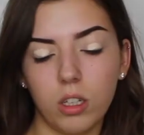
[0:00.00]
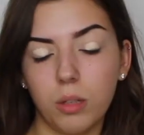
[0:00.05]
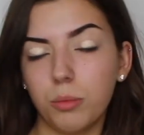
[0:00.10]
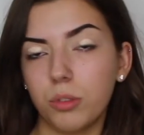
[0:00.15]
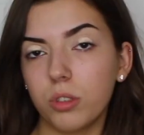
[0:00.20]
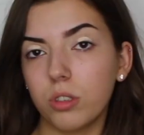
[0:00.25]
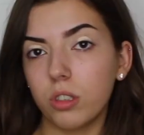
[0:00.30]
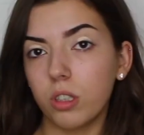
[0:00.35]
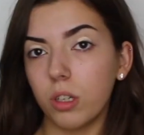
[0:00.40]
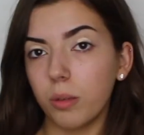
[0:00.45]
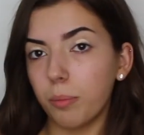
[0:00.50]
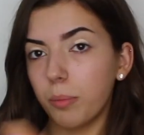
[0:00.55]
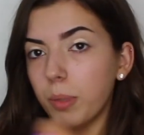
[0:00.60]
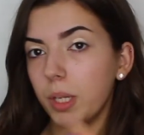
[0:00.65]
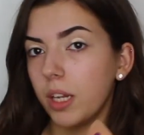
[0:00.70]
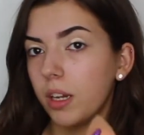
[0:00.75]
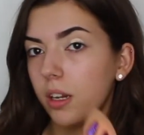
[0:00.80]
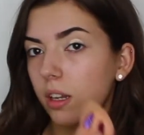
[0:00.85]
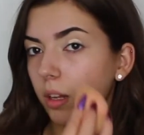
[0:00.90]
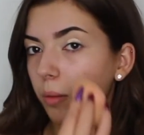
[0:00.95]
And I'm just going to
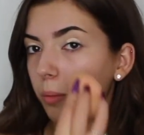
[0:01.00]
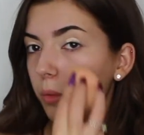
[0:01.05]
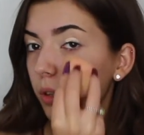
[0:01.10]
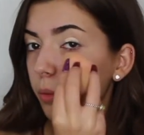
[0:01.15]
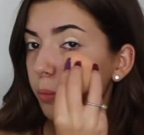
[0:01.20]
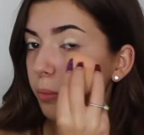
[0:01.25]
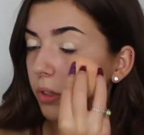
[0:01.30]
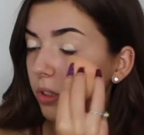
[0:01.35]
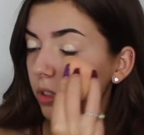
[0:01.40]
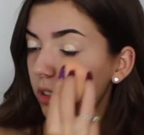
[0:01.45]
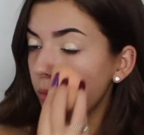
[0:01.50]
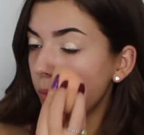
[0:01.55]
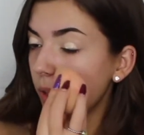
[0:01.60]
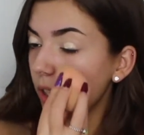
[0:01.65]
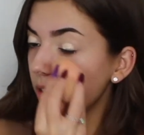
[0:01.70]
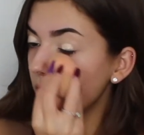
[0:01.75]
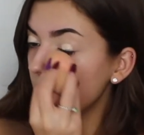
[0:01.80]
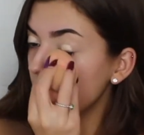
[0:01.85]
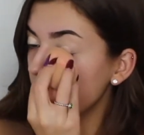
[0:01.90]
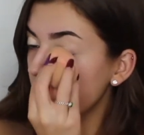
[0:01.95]
blend it in with the Beauty
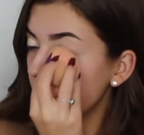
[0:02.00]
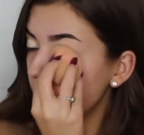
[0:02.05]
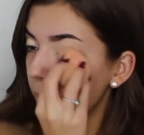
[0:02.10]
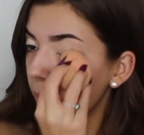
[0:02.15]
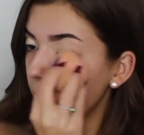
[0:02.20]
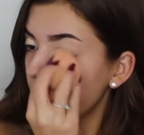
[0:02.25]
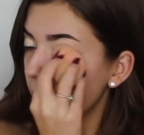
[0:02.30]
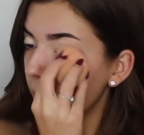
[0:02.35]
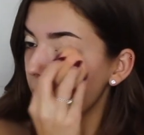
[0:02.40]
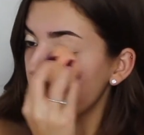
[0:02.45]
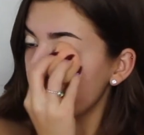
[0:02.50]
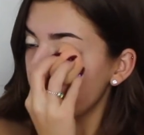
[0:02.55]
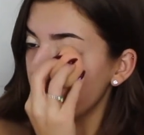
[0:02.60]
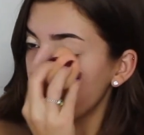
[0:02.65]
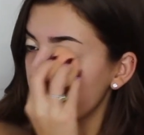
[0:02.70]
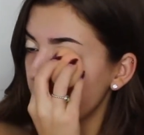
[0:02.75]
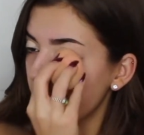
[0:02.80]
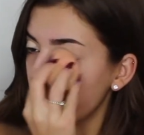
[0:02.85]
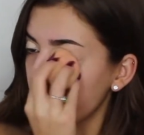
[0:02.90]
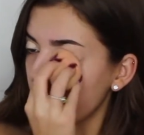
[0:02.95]
Blender.
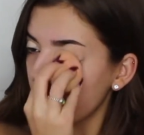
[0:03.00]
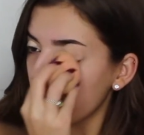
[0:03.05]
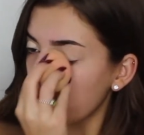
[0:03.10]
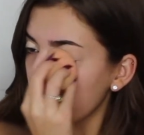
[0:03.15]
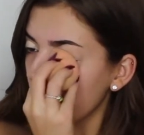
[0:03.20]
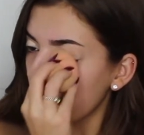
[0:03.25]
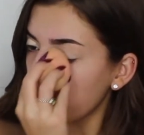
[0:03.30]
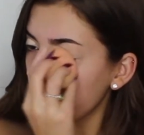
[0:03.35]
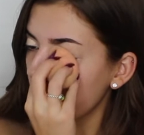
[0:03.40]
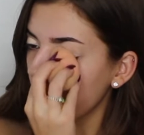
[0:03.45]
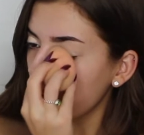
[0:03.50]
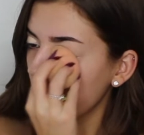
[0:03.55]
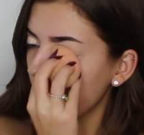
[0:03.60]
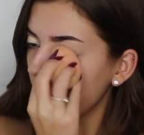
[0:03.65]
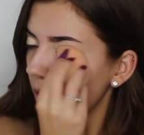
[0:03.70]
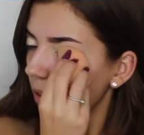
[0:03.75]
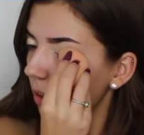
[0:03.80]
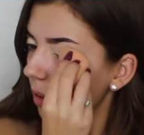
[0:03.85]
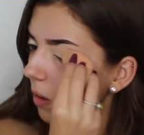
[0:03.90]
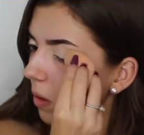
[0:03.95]
Right
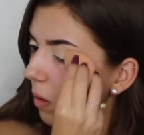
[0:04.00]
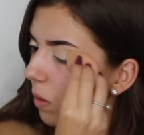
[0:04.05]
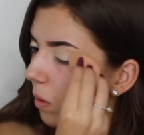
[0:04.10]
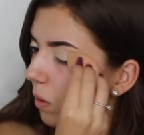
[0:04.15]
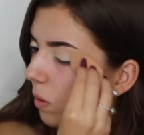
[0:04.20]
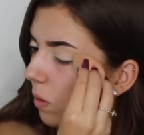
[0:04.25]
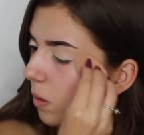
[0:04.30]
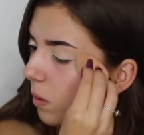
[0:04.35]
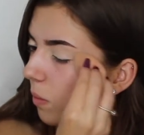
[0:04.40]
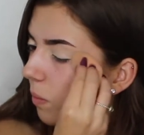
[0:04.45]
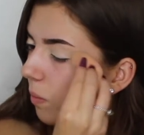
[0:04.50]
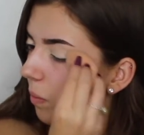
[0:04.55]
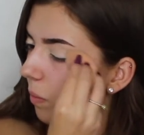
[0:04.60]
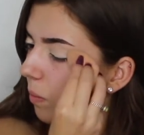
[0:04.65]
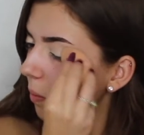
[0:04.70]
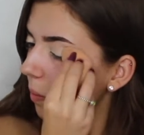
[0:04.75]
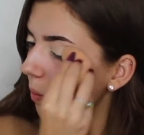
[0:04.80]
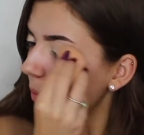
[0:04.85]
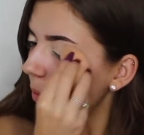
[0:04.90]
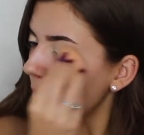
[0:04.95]
into the corner
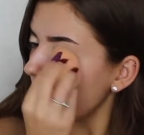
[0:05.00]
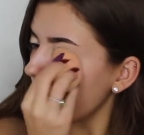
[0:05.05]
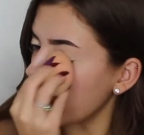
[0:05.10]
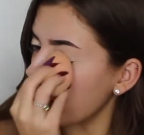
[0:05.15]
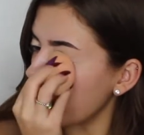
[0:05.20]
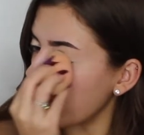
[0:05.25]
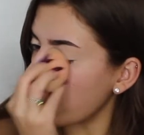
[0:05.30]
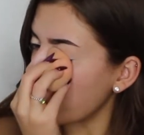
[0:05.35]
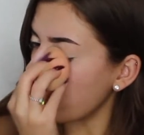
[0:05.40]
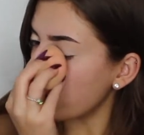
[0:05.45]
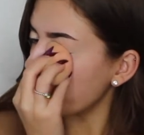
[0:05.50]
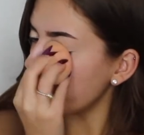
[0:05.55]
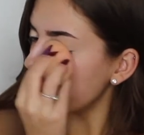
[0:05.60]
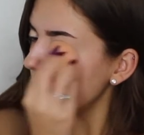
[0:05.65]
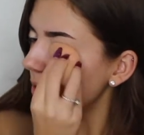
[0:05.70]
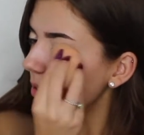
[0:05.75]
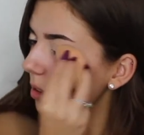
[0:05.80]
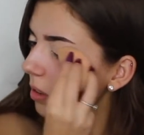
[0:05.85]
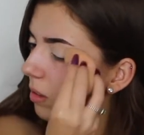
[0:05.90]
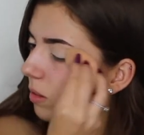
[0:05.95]
and
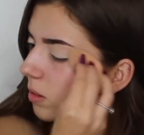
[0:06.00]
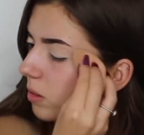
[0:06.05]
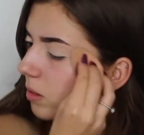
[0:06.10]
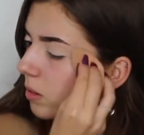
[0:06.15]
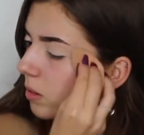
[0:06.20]
outwards.